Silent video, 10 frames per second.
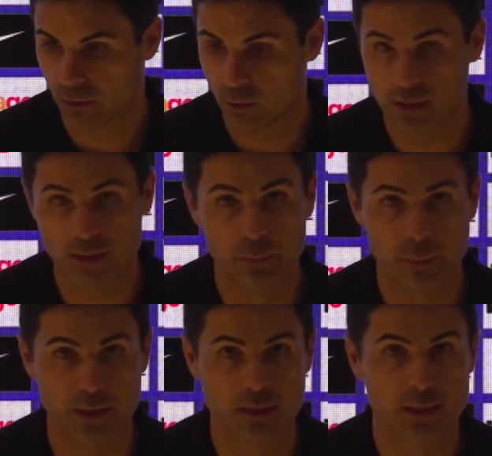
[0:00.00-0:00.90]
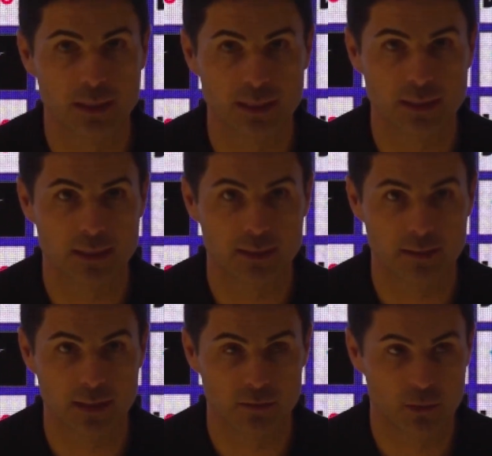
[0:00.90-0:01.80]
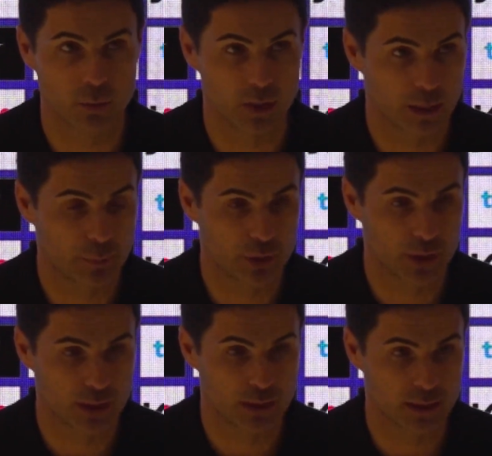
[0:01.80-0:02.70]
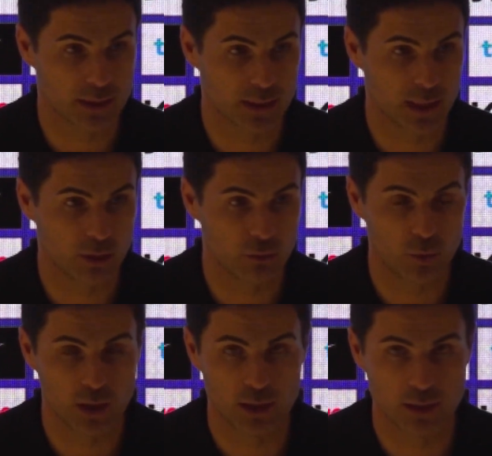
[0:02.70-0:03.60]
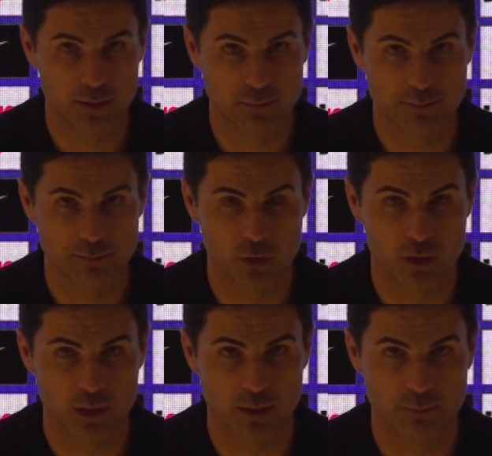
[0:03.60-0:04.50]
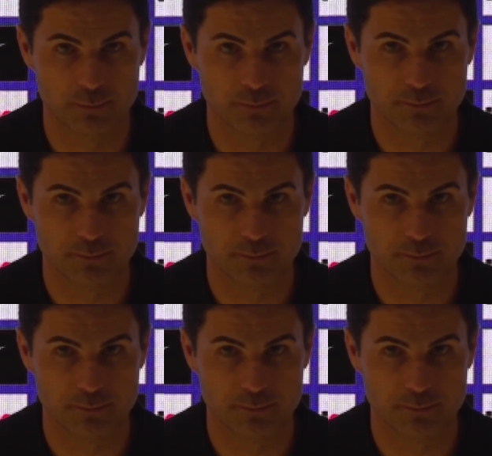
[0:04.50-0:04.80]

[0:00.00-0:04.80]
rest in peace, and I think everybody appreciates and I love what he did for this game.